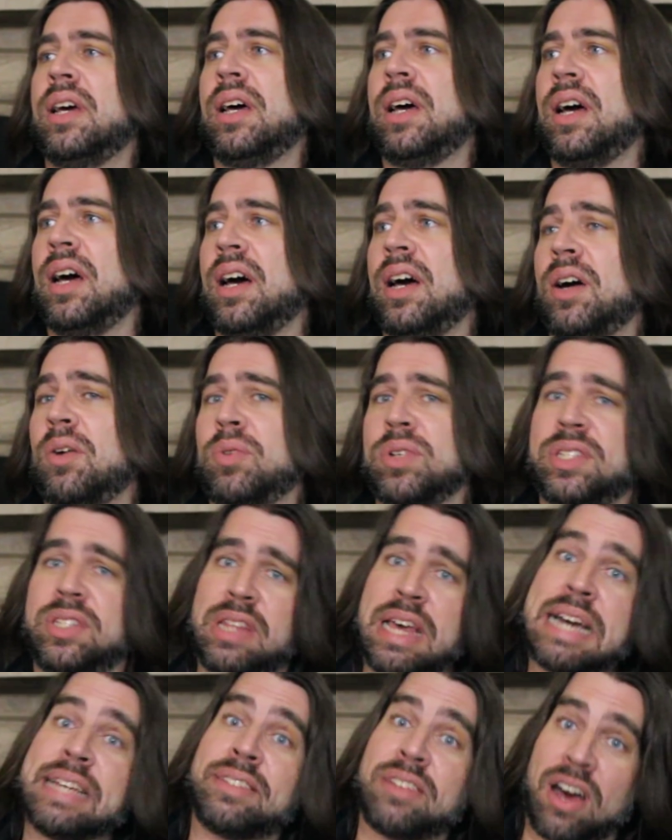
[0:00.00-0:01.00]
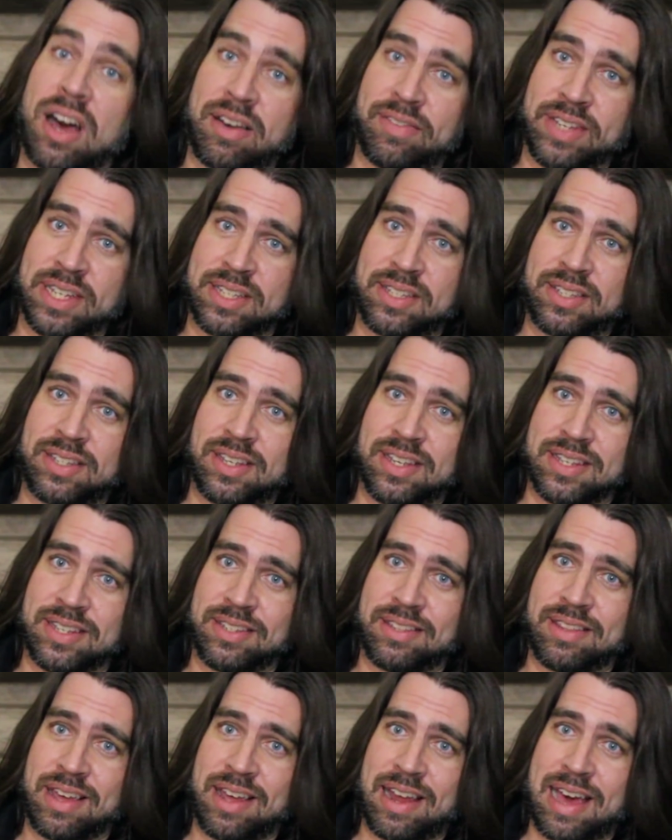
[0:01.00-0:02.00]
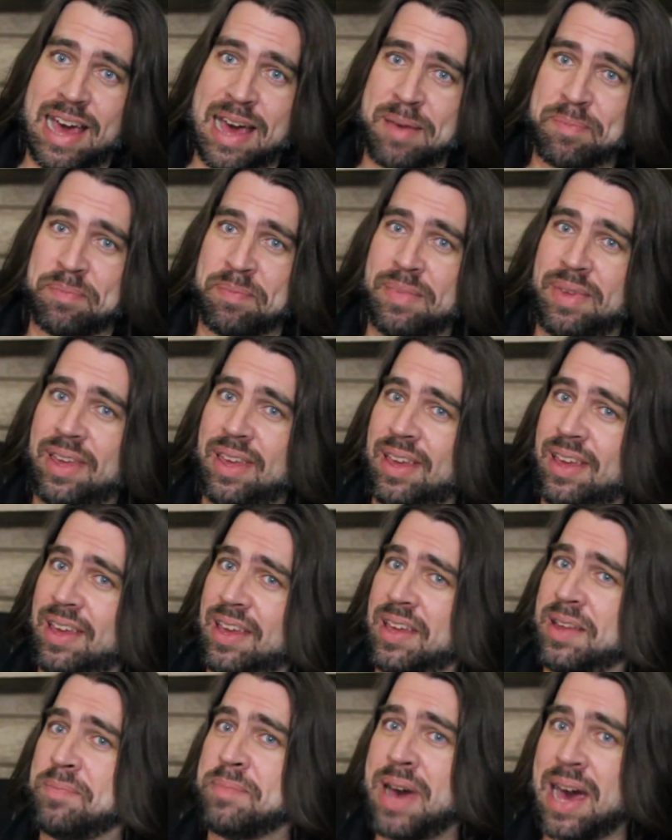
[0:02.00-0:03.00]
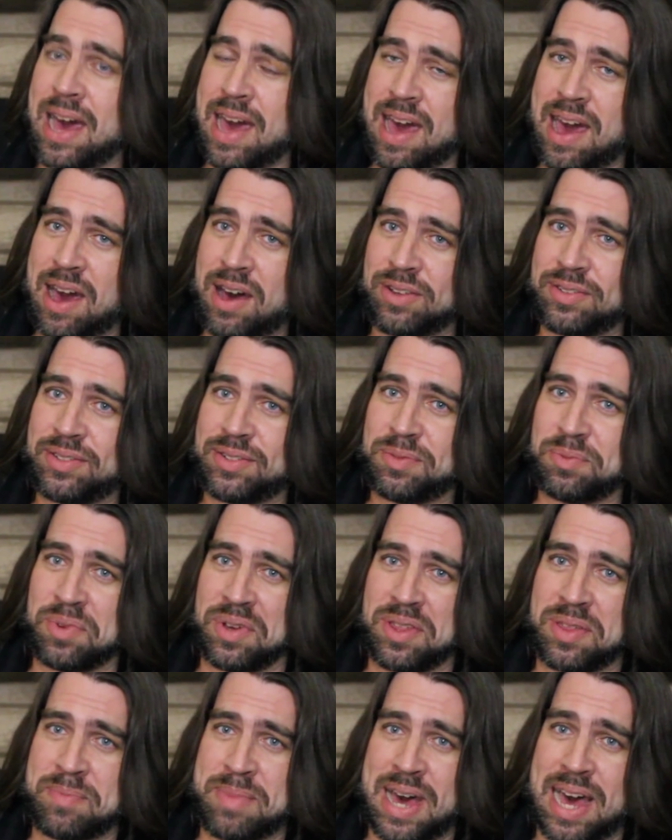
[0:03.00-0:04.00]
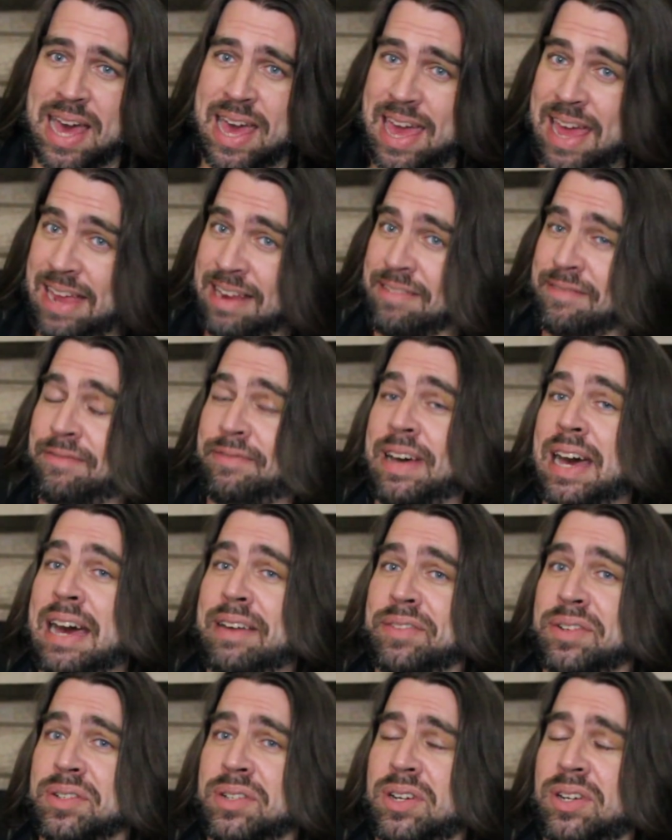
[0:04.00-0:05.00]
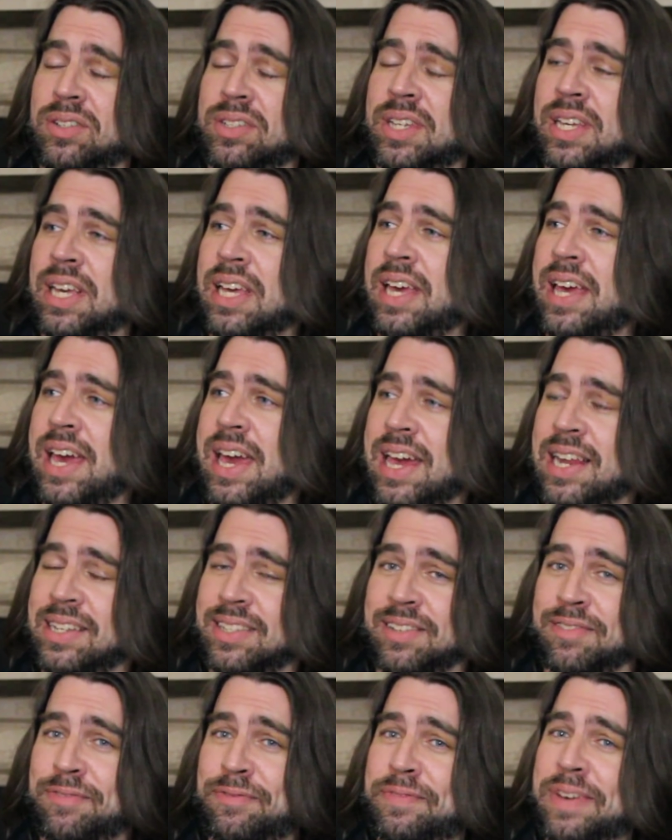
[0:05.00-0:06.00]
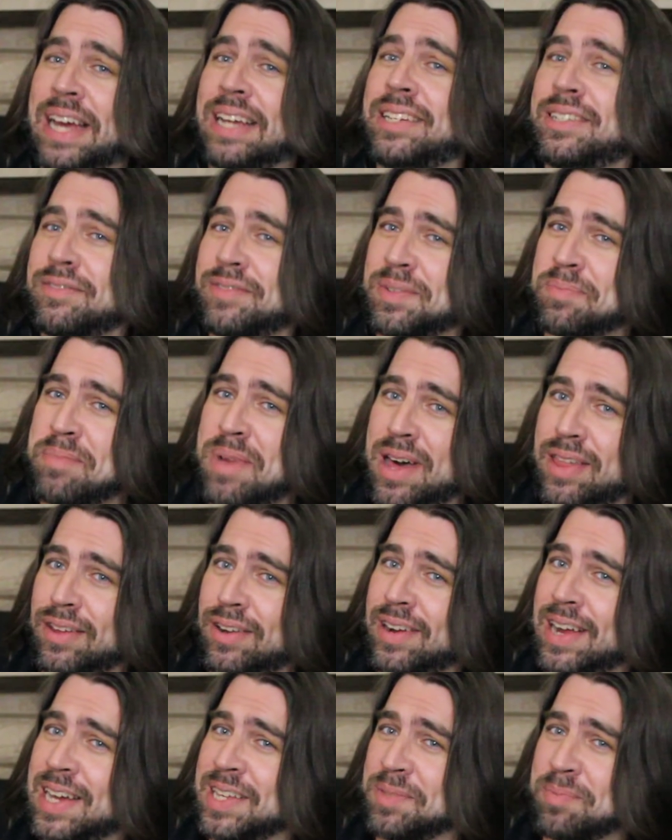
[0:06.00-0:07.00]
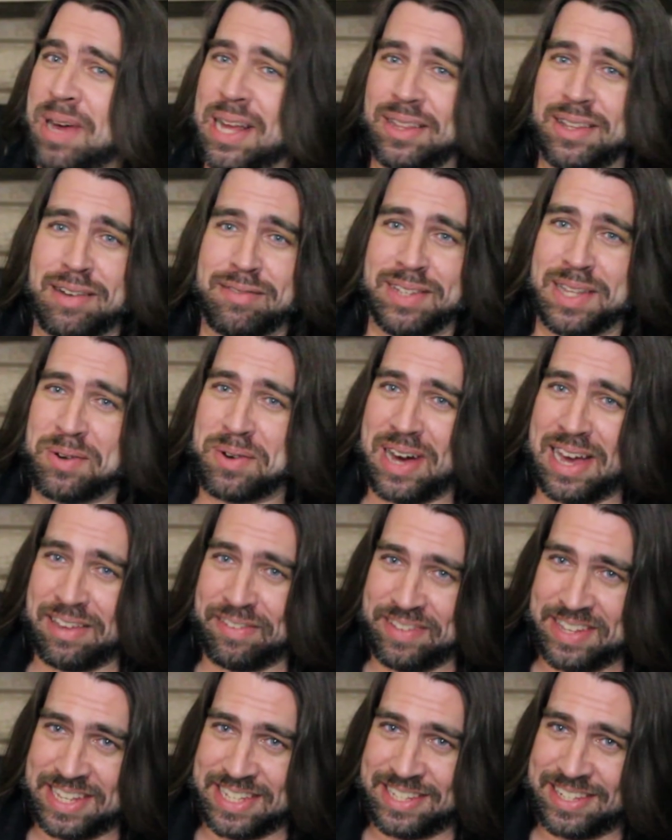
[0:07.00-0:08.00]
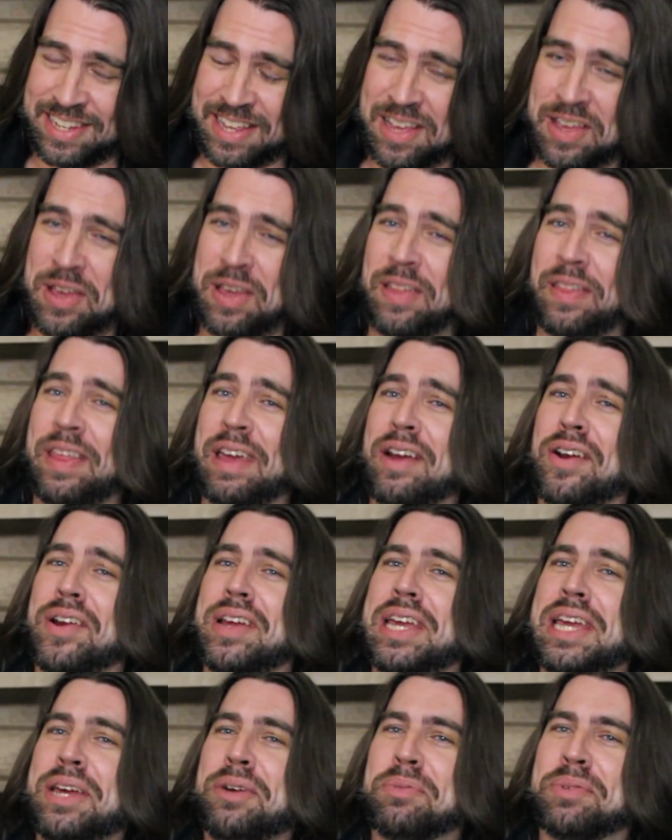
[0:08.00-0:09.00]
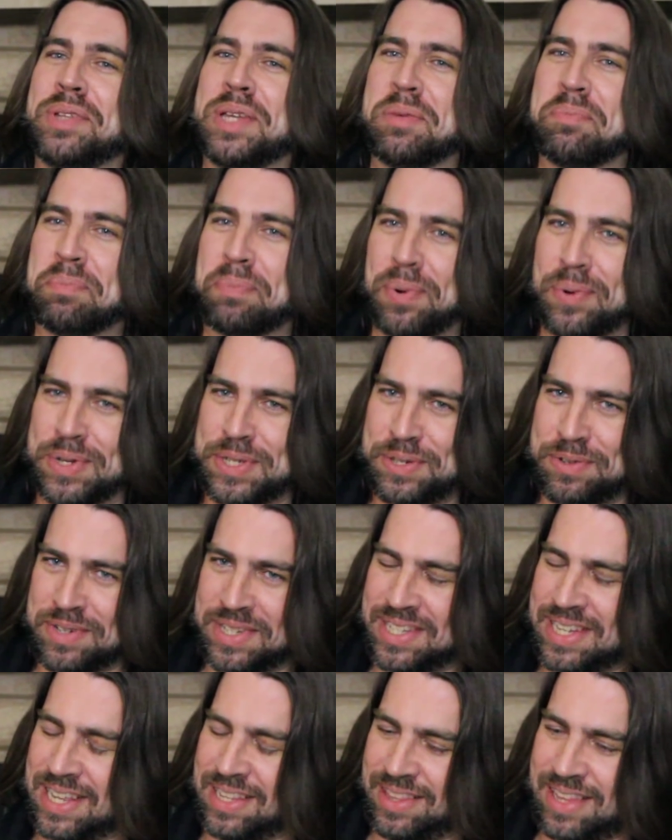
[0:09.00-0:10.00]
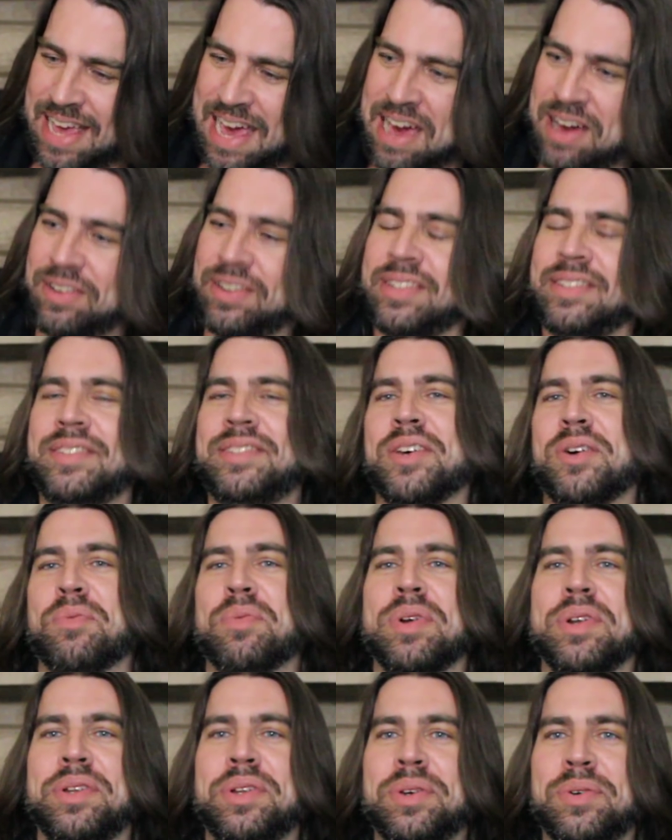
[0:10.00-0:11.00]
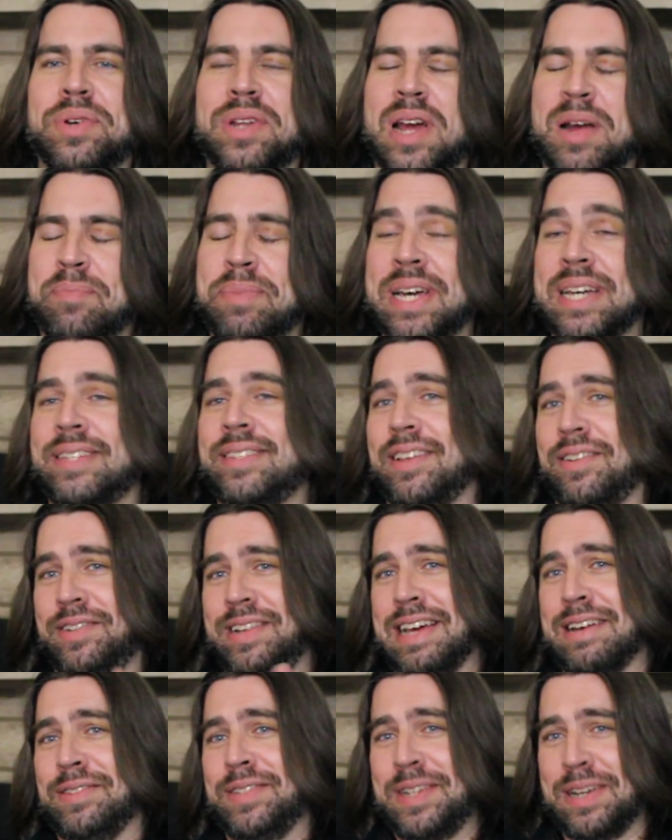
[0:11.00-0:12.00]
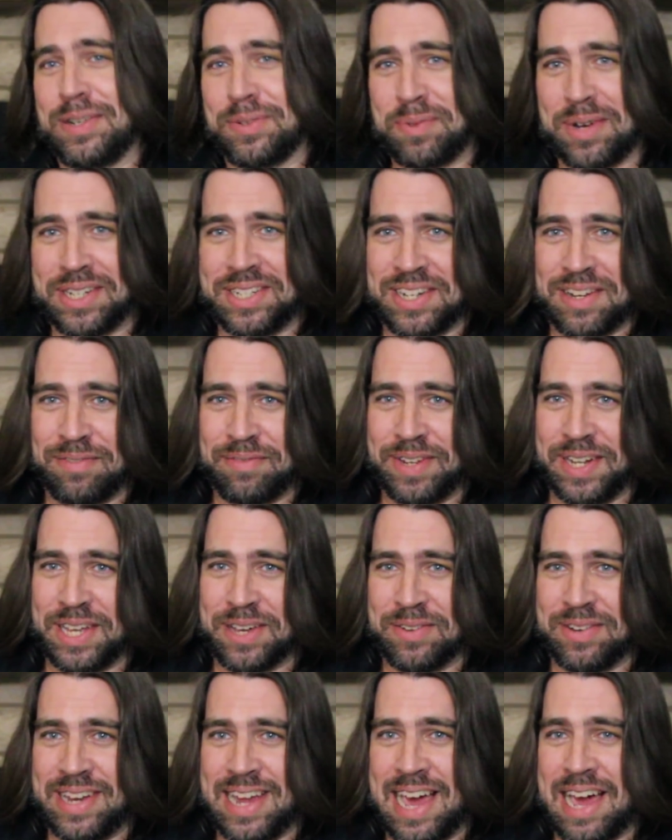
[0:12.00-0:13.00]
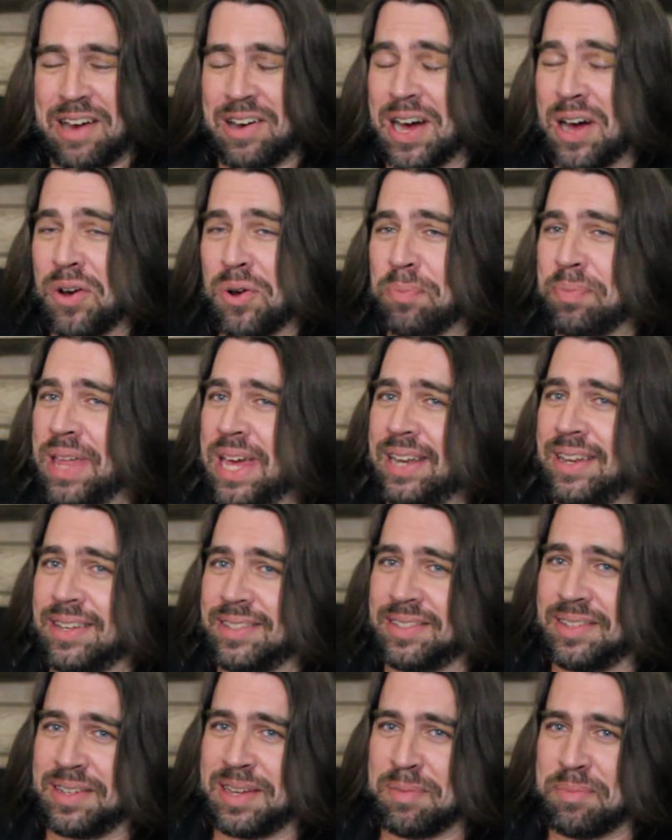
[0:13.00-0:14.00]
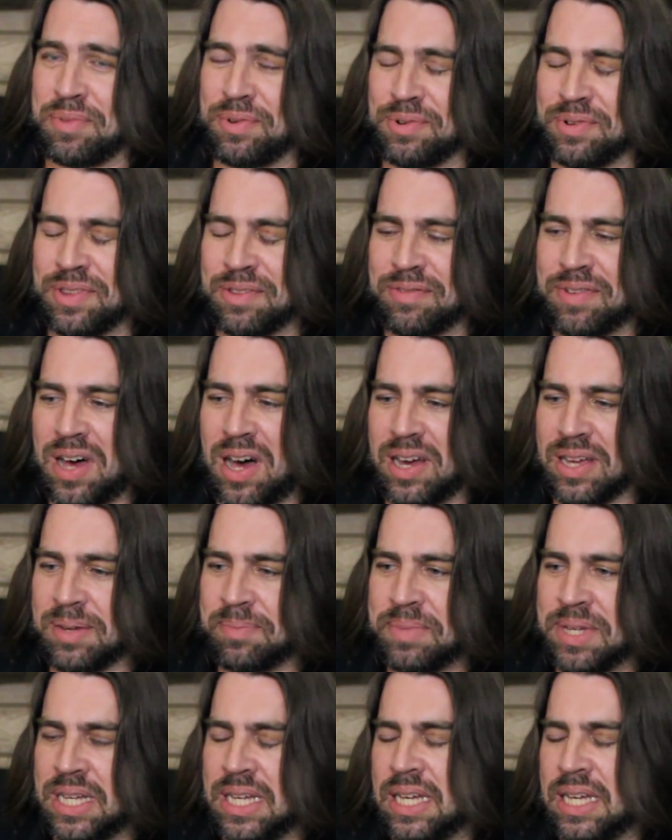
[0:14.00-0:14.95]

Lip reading: What's less obvious is that I'm in my house with my 8 and 5-year-old, and as effective a mother as my lovely wife is, they are equally boisterous and loud, and so we're doing our best. They're downstairs watching a video now. I hope that doesn't come through in the volume.